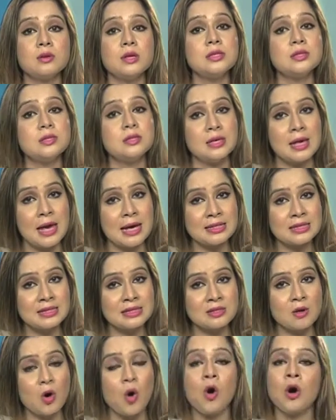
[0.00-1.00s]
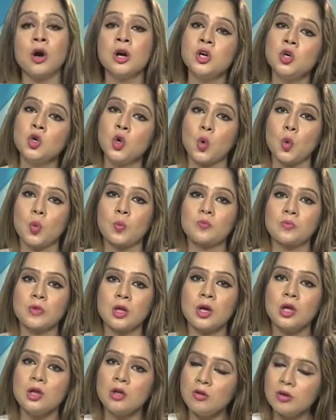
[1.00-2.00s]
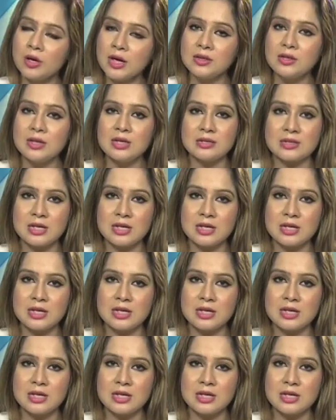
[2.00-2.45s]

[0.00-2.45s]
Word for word: is yes or no. Look at these